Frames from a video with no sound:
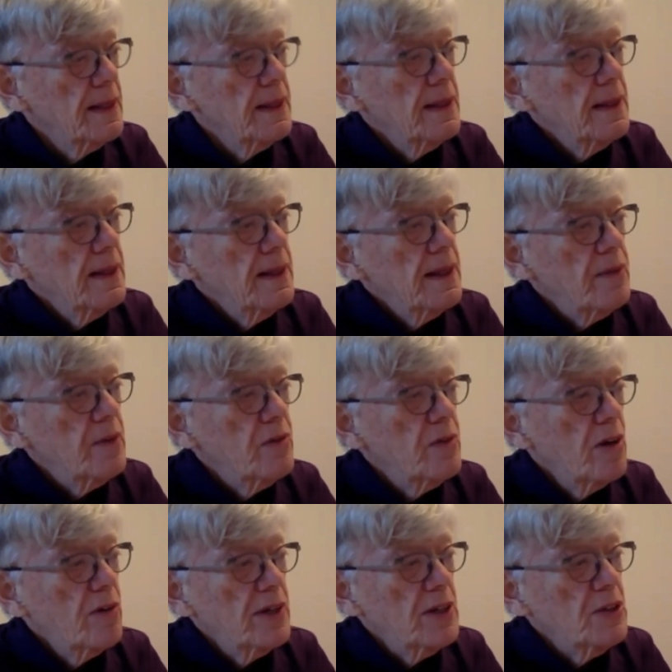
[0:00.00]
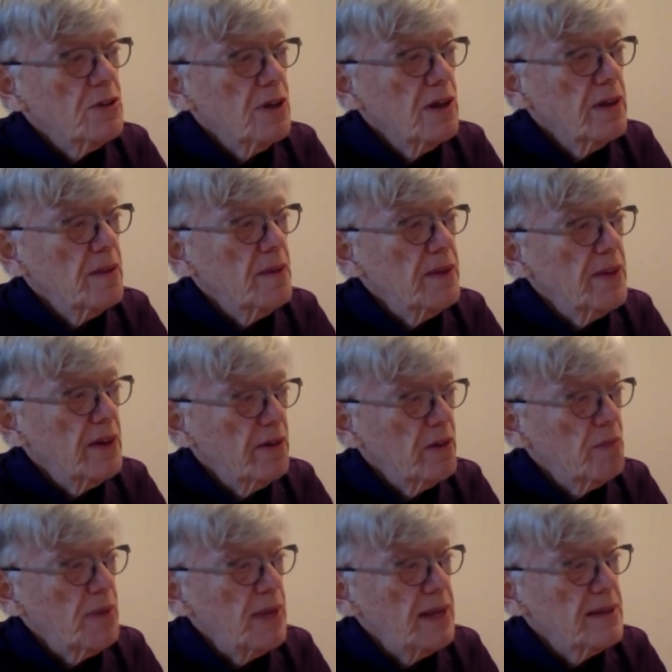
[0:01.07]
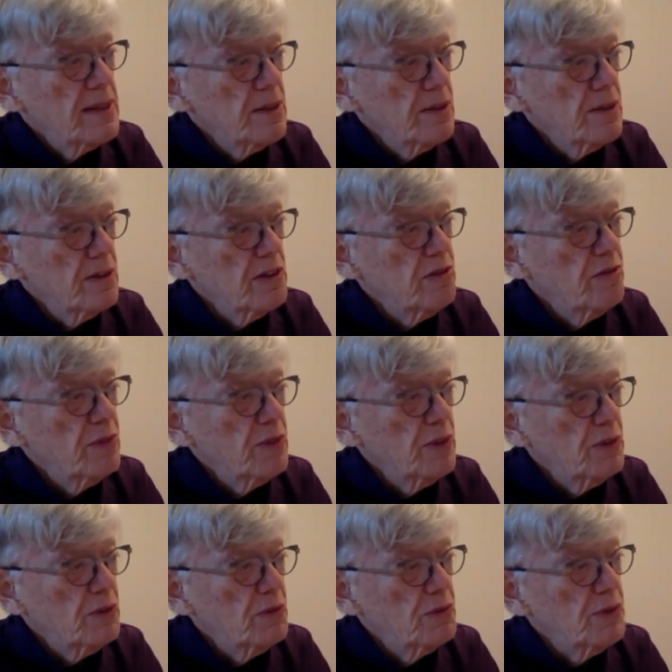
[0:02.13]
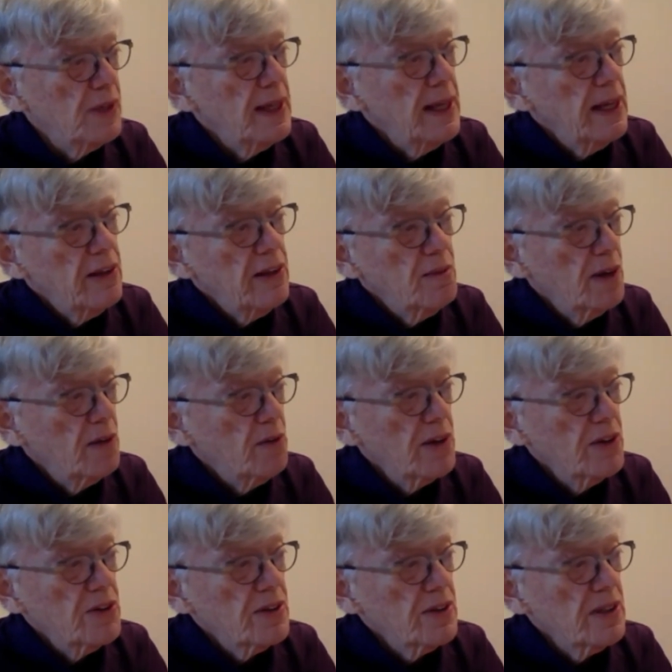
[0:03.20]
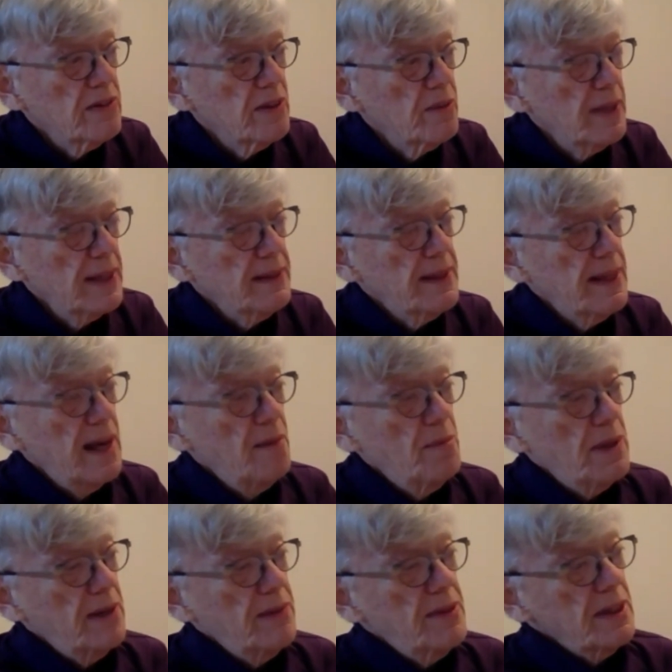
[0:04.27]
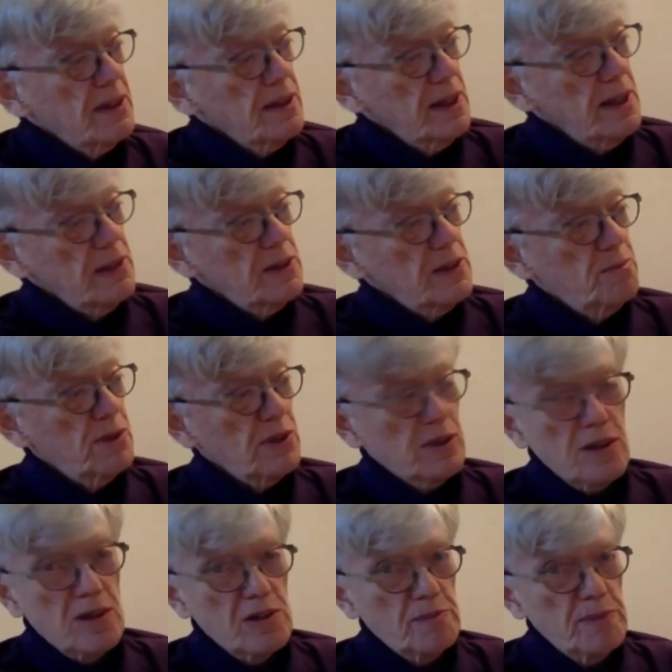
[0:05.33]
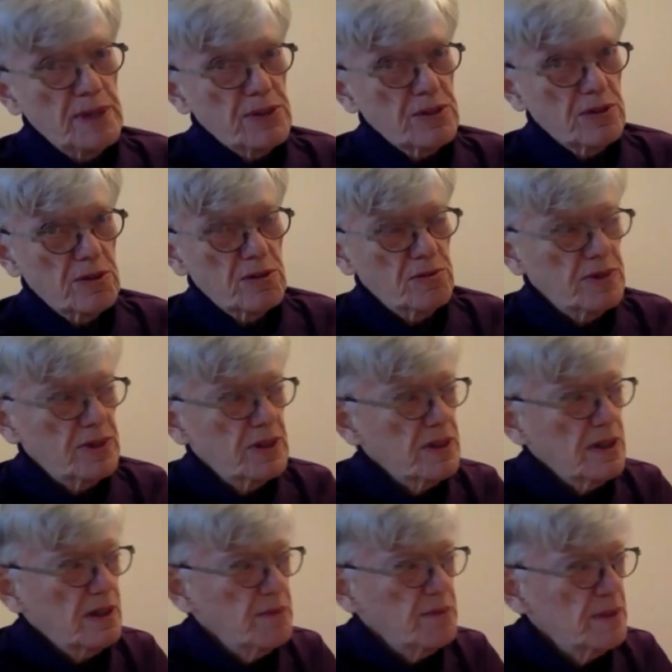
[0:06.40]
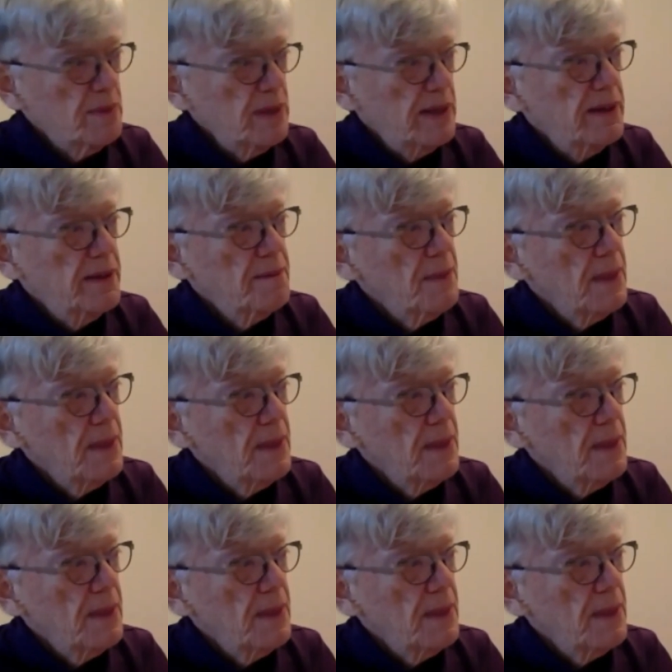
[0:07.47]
If you've already drawn them in there with pencil, you might want to just leave them like that, but I think to put a colored pencil over the top is better.